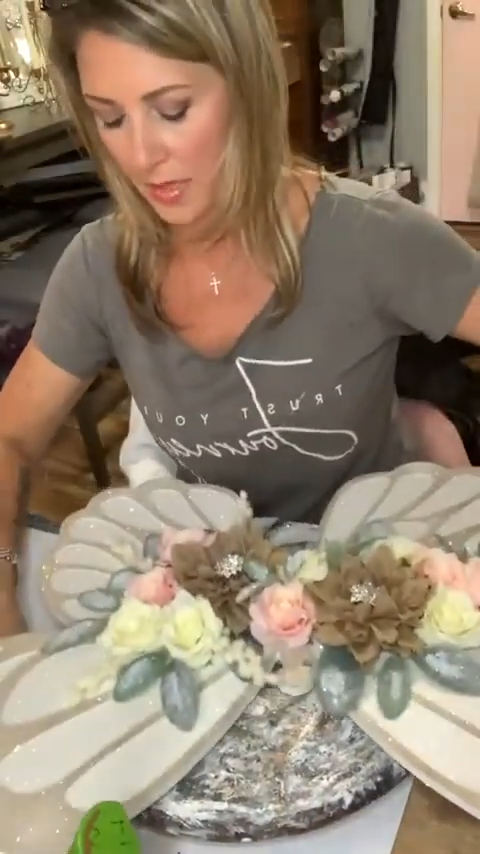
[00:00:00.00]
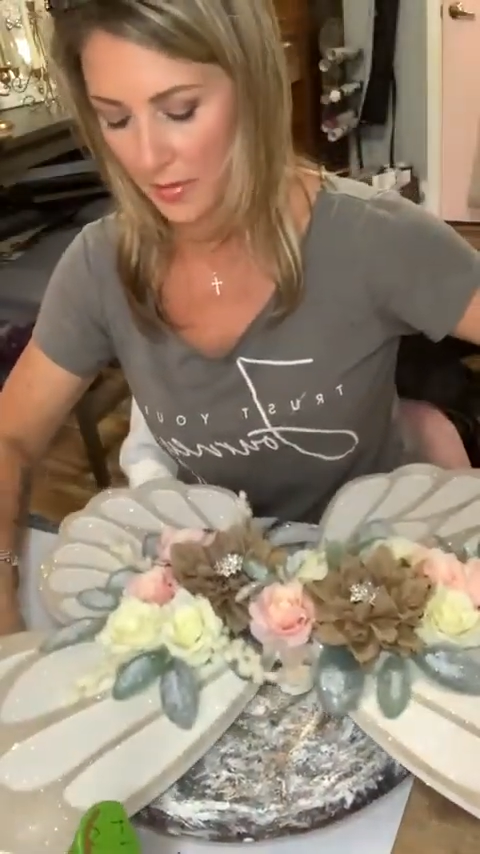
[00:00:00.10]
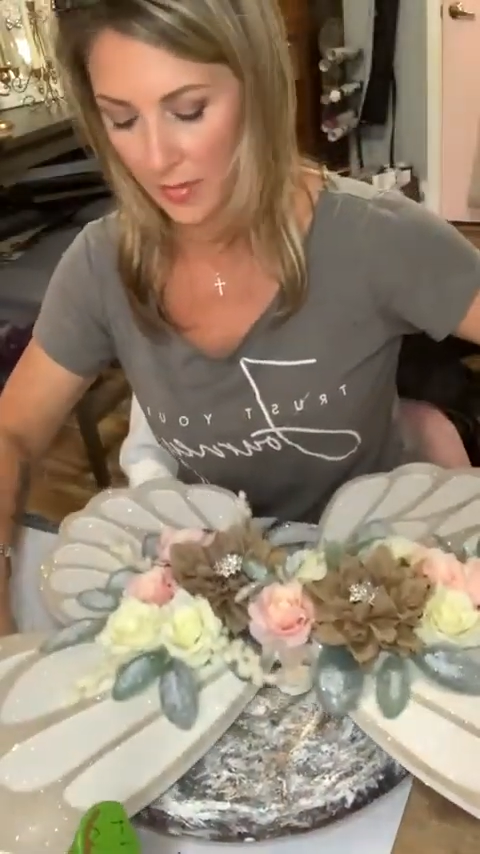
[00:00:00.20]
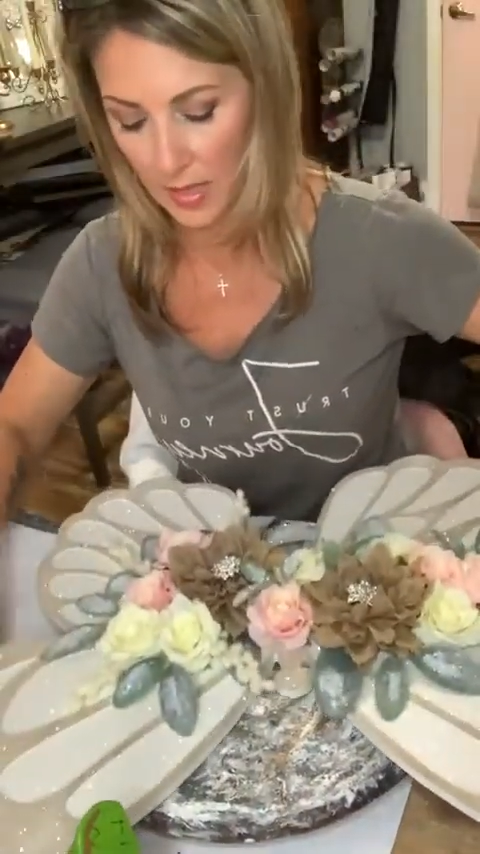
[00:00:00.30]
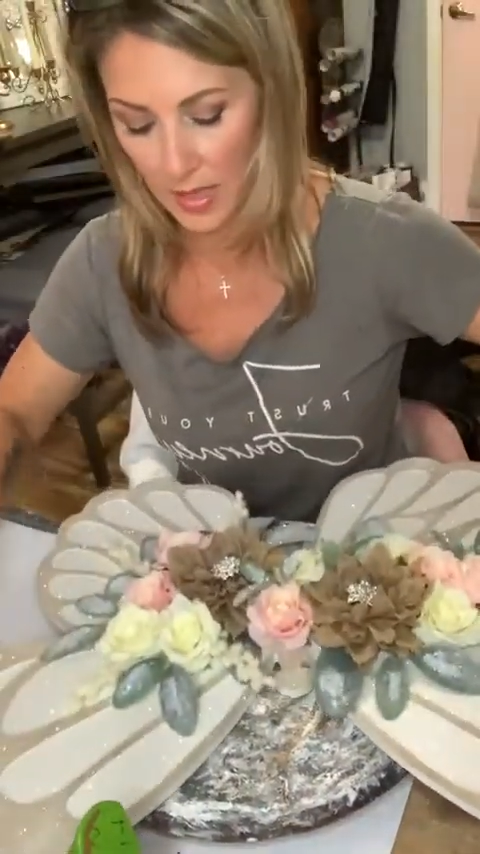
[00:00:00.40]

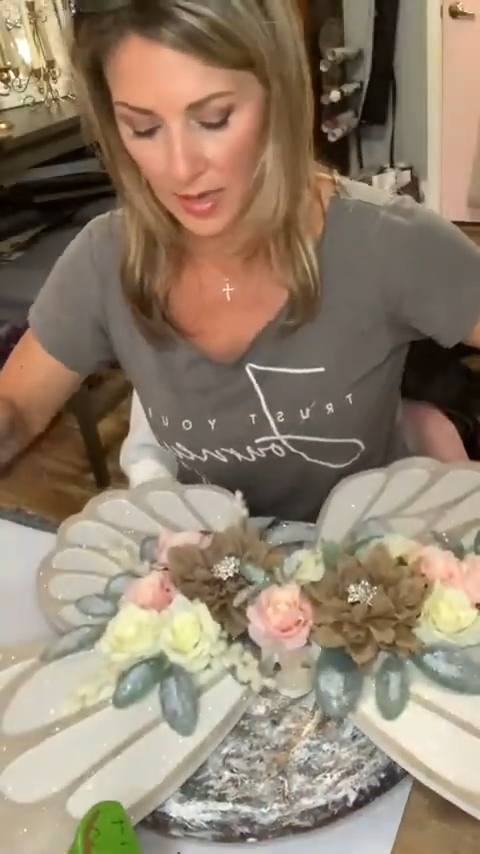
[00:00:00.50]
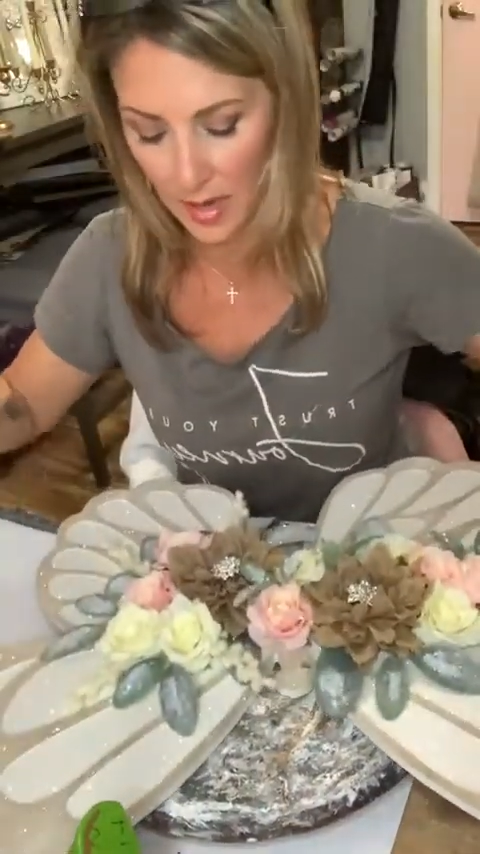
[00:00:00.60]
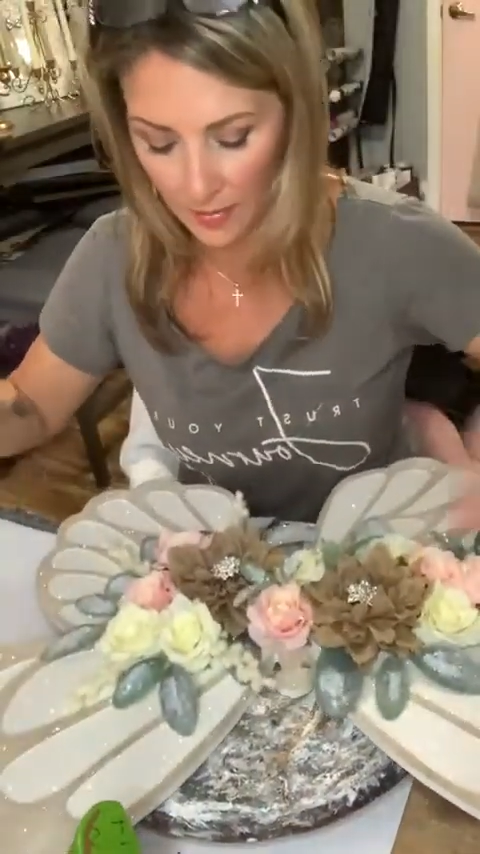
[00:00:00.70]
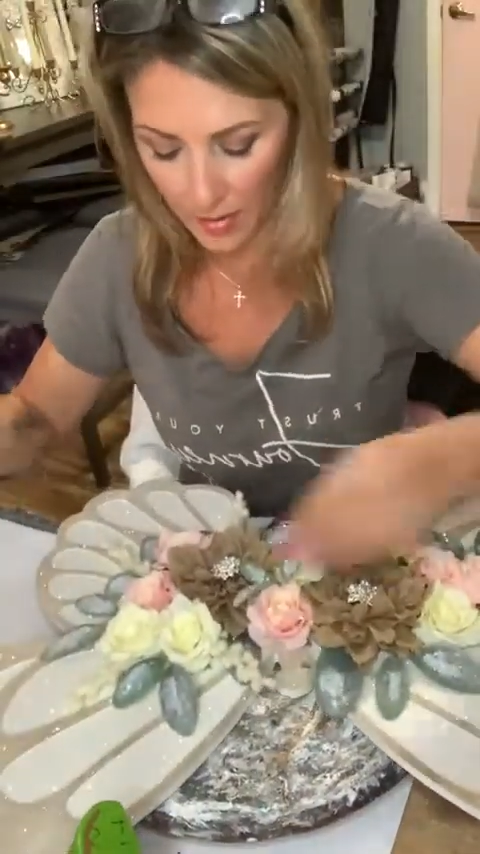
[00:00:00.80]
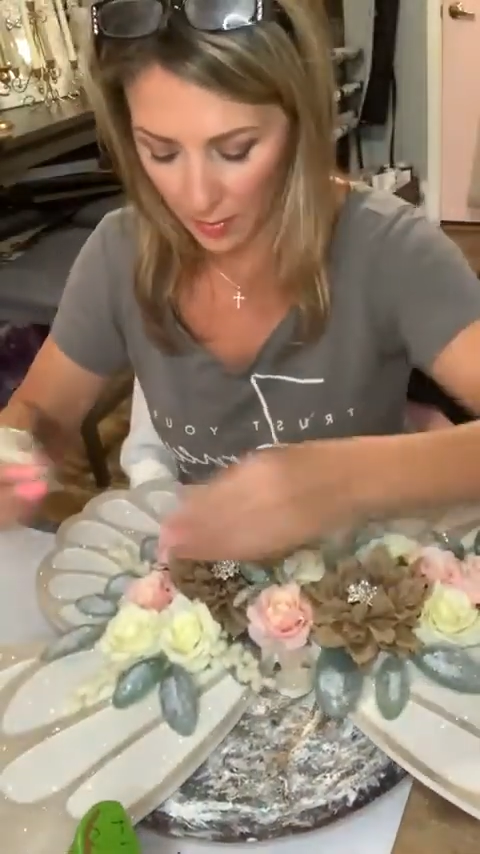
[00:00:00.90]
haven't that,
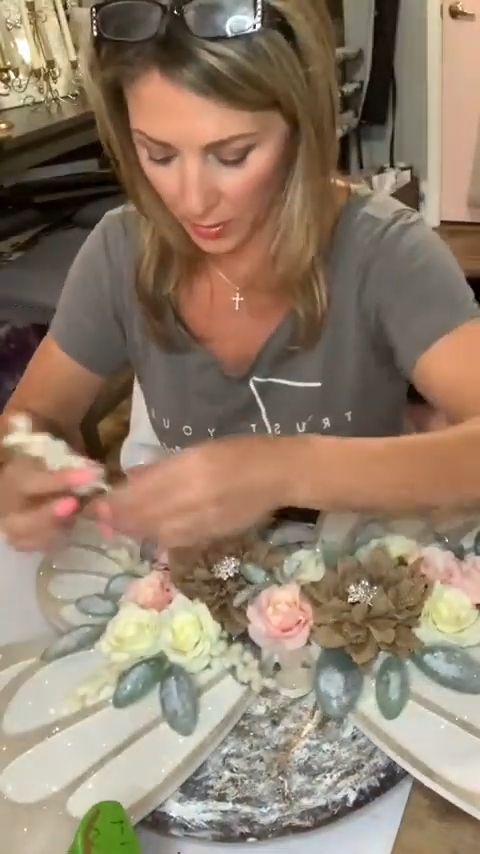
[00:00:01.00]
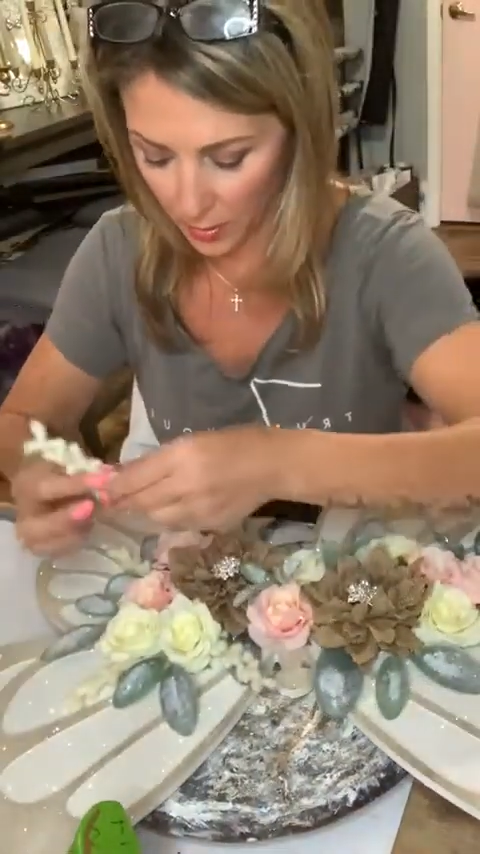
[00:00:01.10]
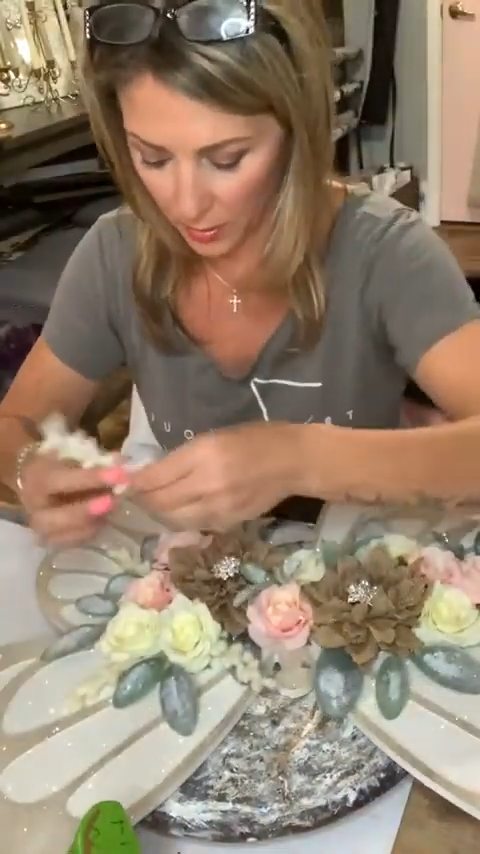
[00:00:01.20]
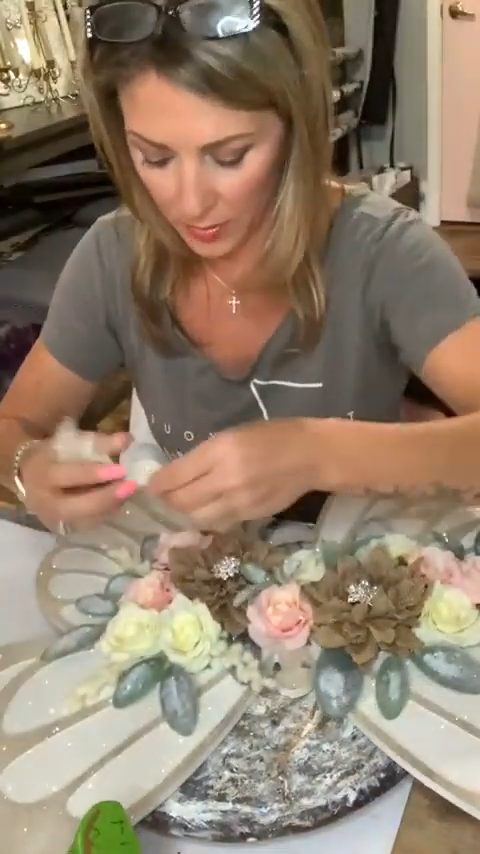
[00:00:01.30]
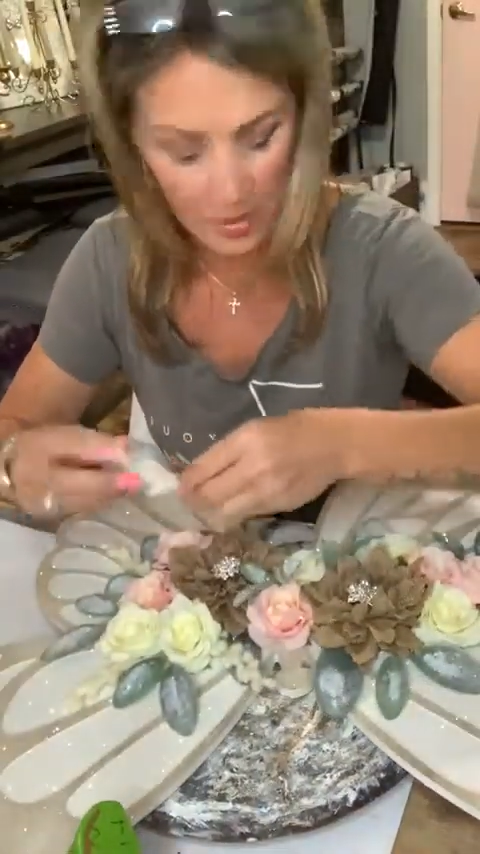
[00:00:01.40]
had that one
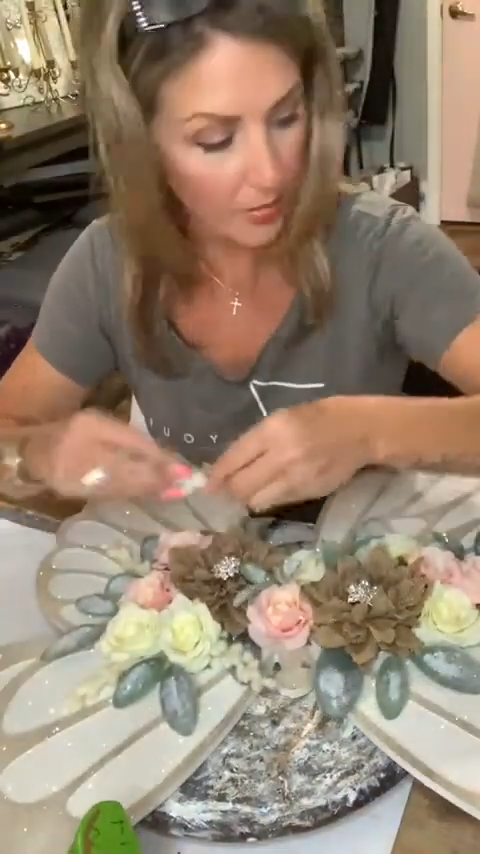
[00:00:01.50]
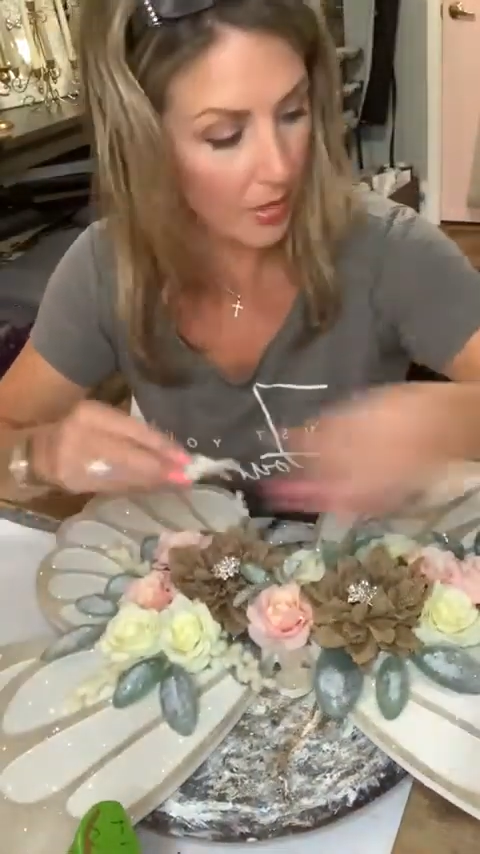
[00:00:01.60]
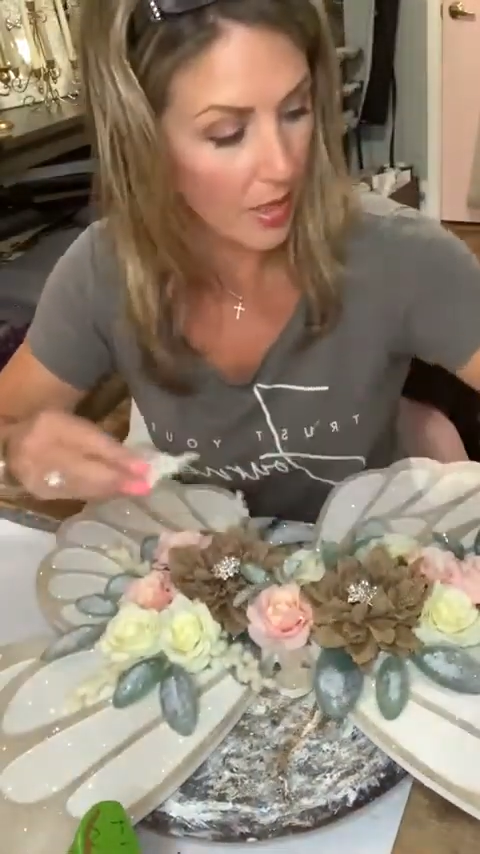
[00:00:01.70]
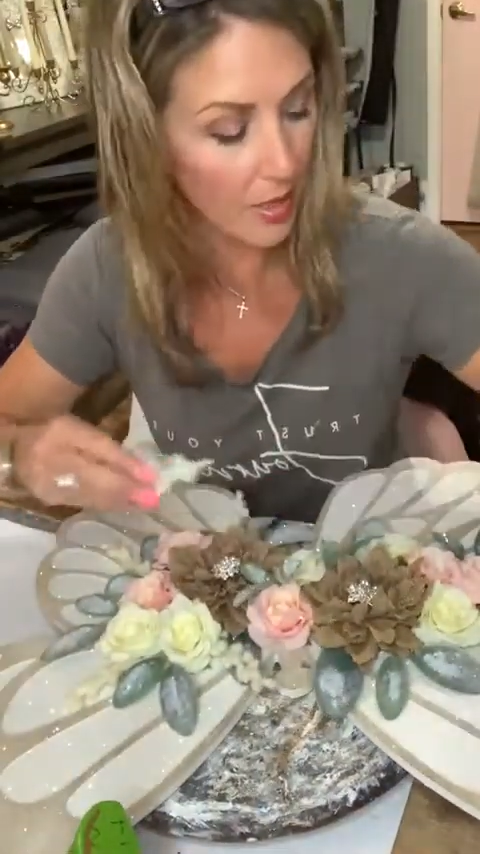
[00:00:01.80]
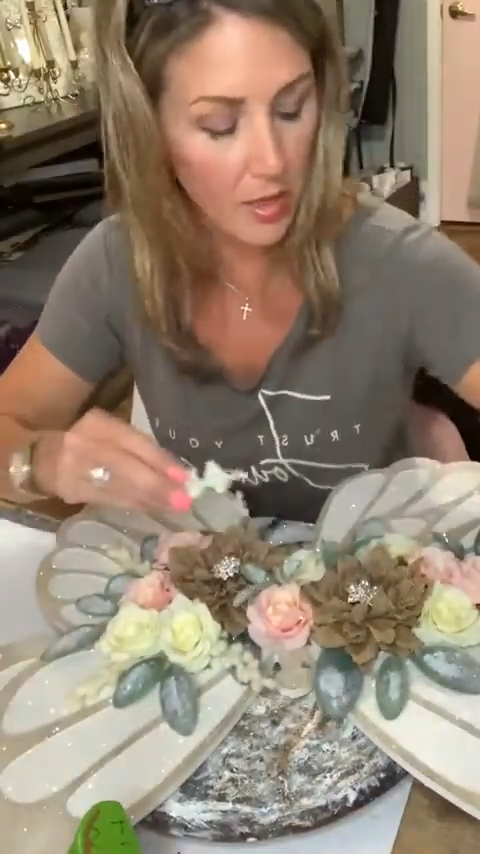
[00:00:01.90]
glued down
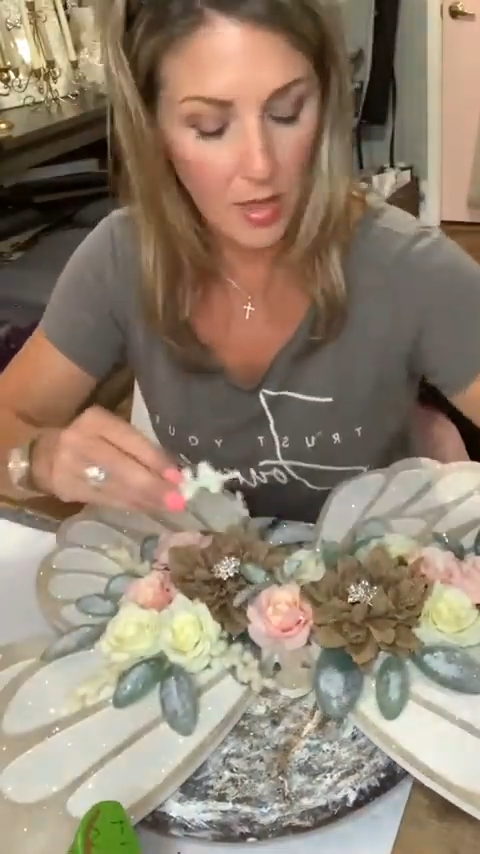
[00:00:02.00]
yet.